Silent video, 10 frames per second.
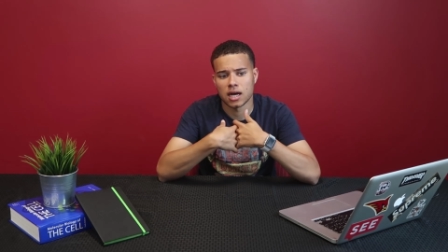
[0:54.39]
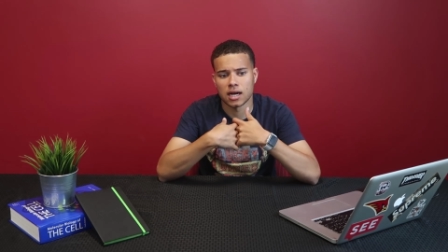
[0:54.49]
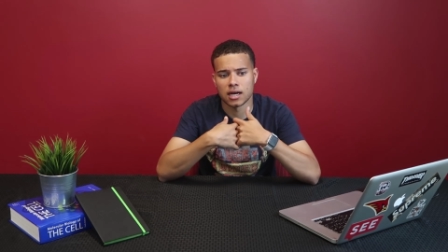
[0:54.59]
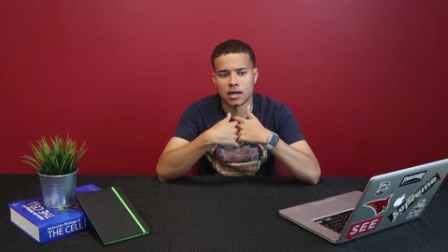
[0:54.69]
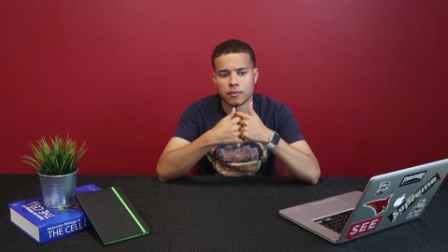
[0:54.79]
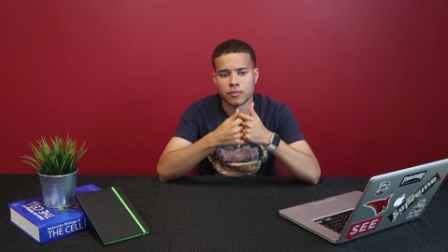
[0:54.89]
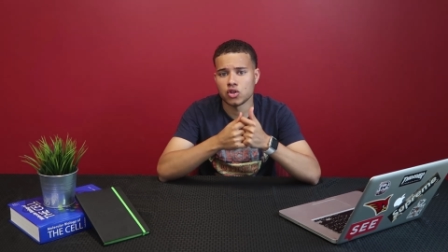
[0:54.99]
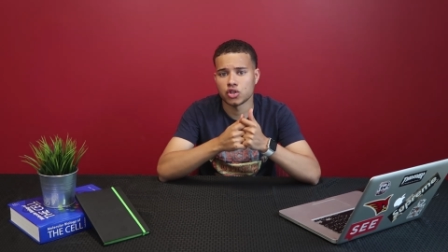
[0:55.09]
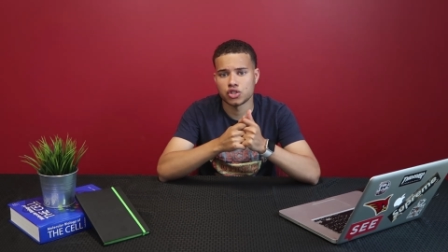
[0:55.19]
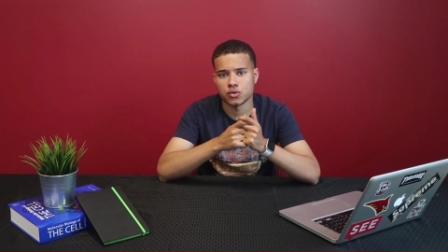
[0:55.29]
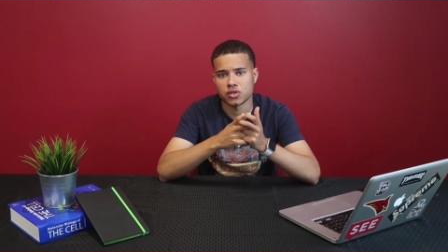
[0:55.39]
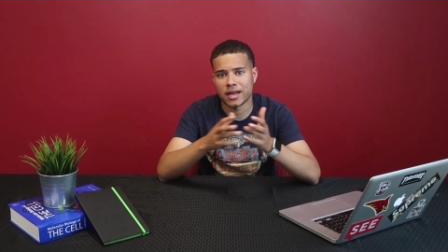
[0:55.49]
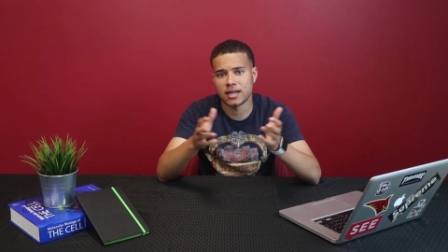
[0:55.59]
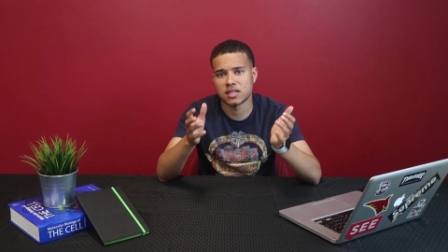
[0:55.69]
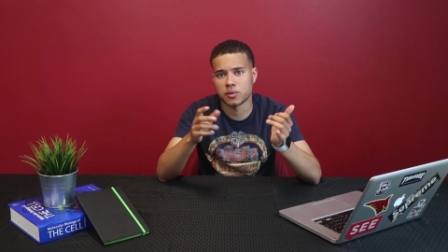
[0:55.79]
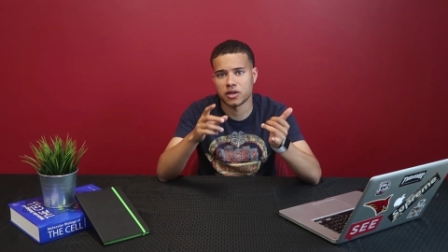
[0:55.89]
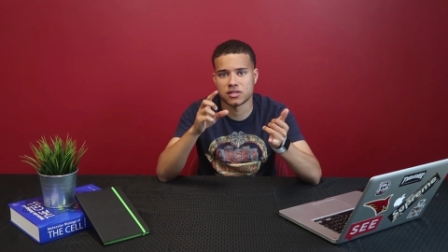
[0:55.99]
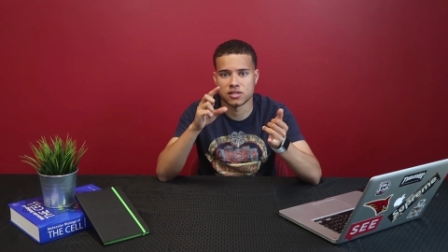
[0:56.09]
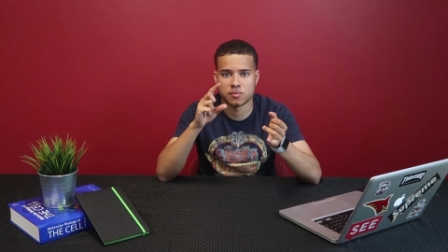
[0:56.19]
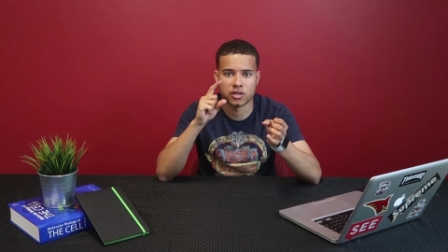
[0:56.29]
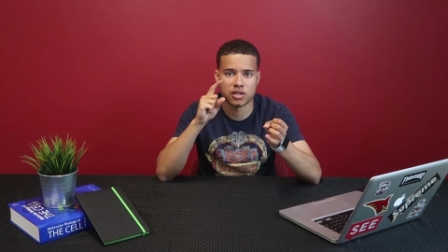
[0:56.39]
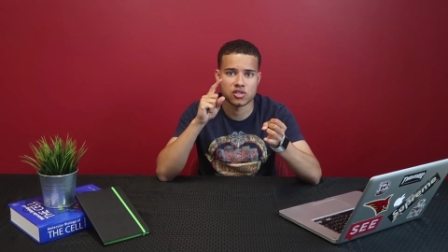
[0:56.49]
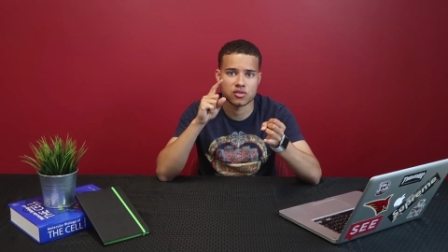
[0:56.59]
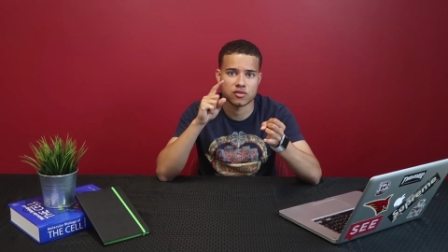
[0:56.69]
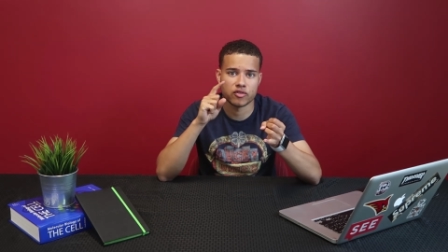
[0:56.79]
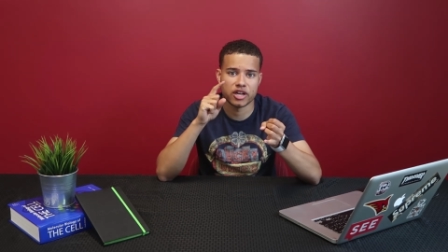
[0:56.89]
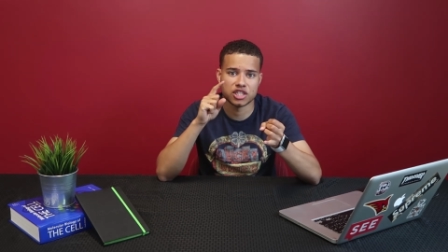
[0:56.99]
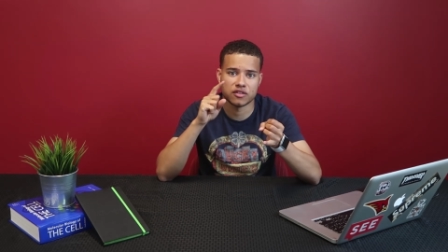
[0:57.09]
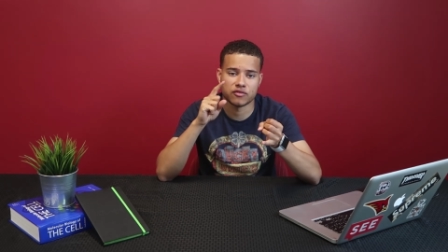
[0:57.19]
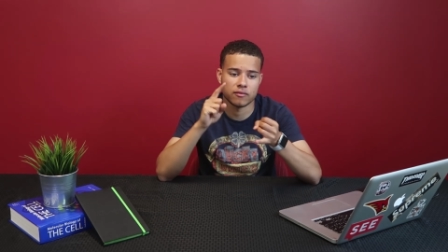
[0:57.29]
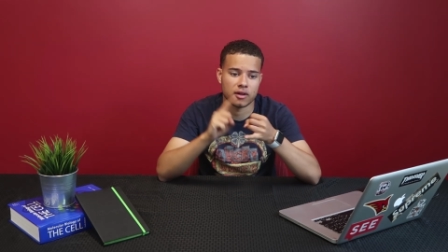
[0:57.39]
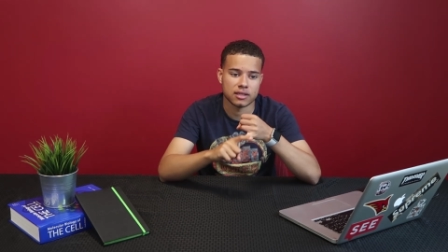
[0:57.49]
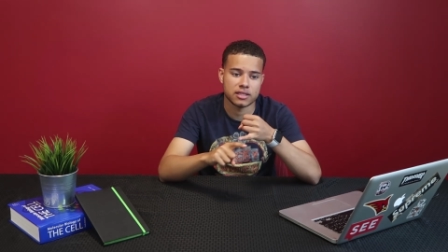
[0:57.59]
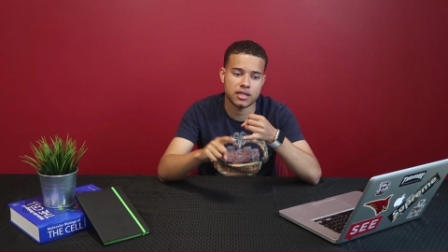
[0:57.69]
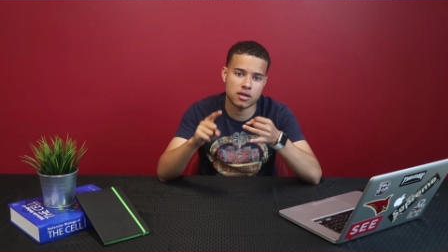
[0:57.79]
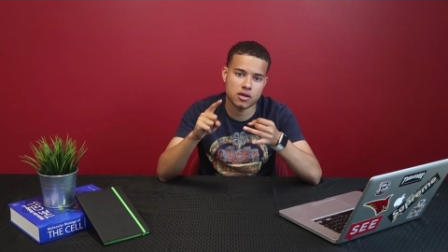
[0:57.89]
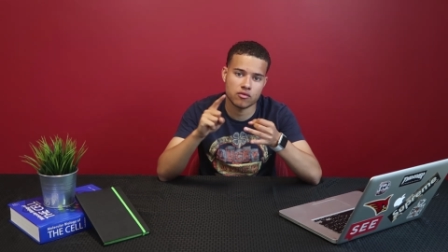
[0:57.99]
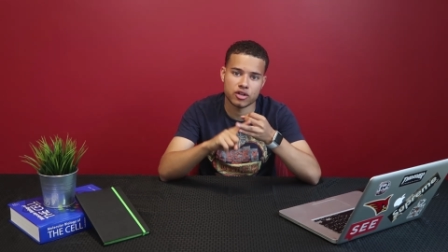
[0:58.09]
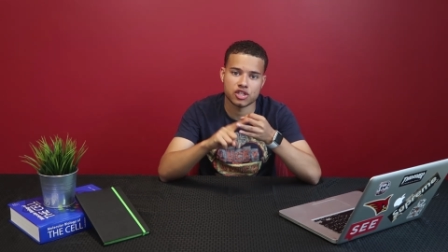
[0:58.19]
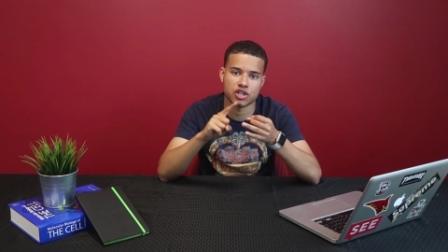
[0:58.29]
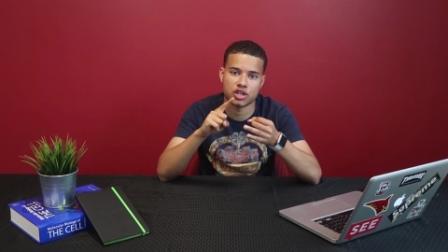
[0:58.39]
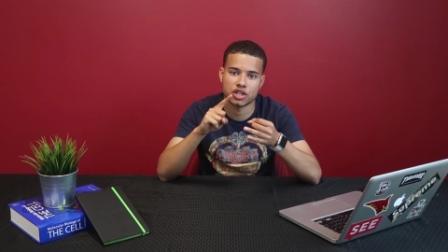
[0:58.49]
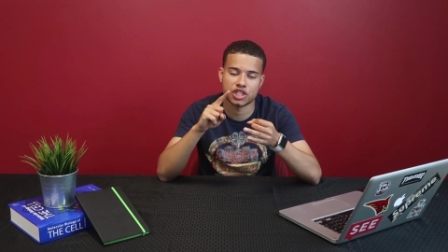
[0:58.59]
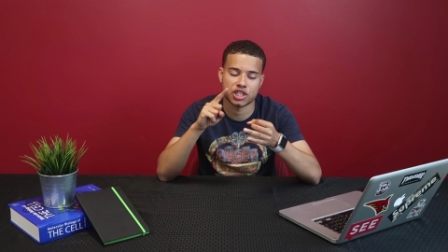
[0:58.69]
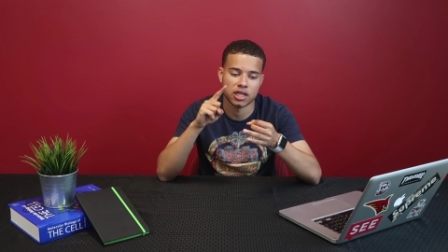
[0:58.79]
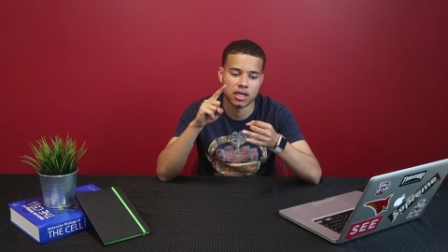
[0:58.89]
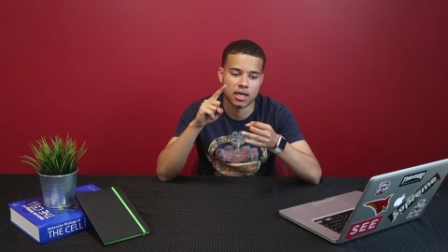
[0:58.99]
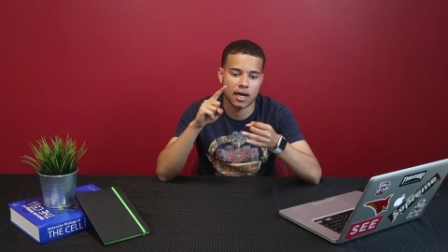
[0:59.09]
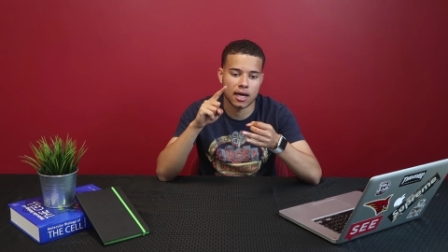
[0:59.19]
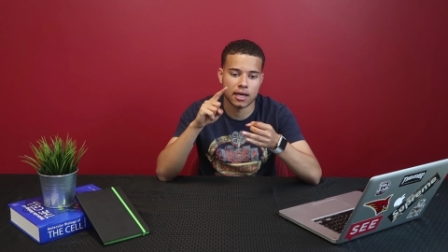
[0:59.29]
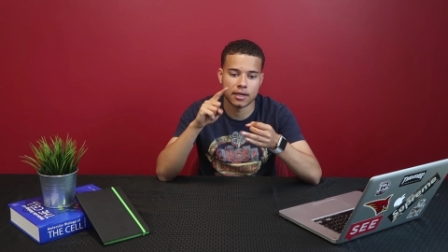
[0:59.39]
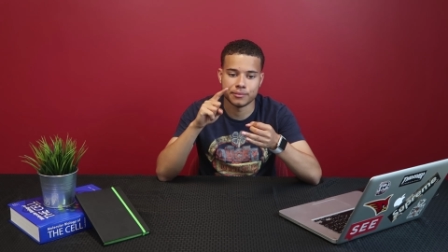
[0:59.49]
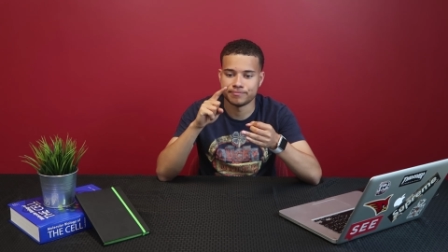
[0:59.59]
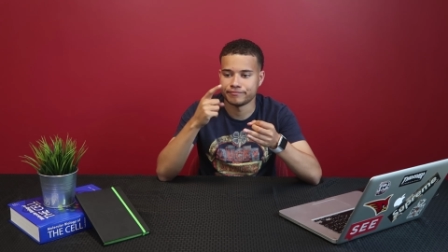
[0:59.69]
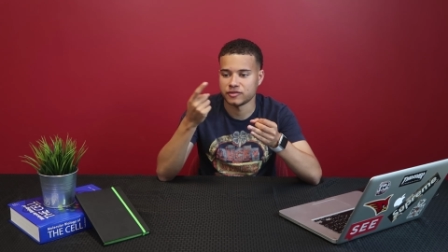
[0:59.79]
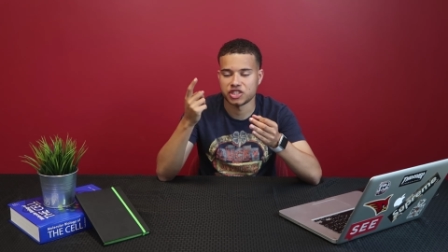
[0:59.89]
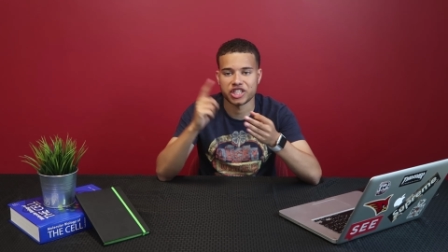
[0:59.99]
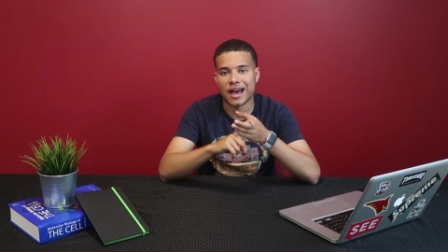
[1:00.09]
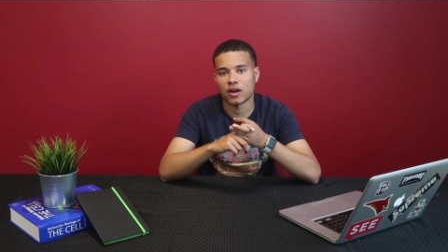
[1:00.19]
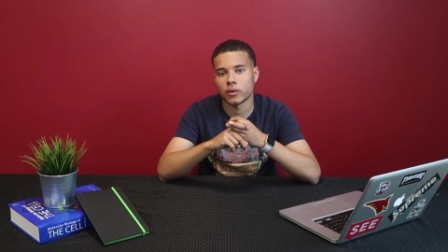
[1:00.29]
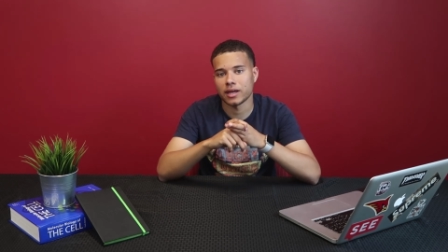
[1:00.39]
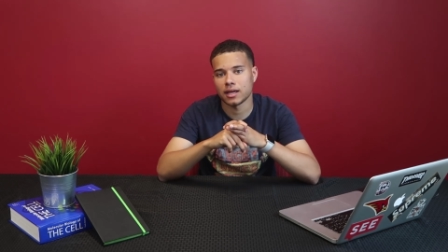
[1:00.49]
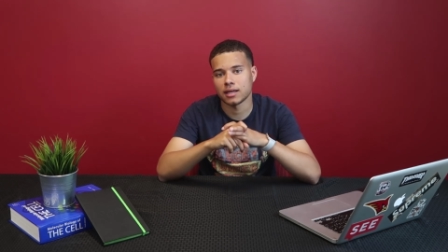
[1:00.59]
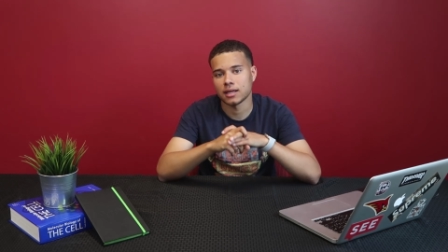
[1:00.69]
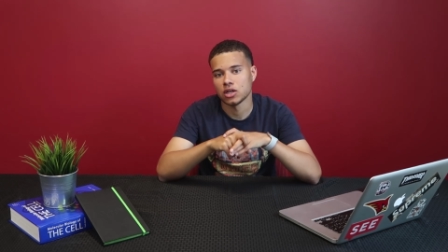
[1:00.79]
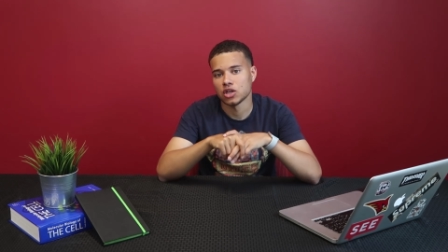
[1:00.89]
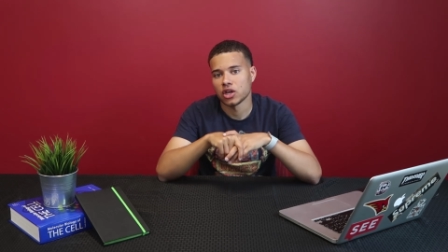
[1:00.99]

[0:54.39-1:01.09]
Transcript: And you could choose any experiences, but it's ranging from volunteer, research, shadowing,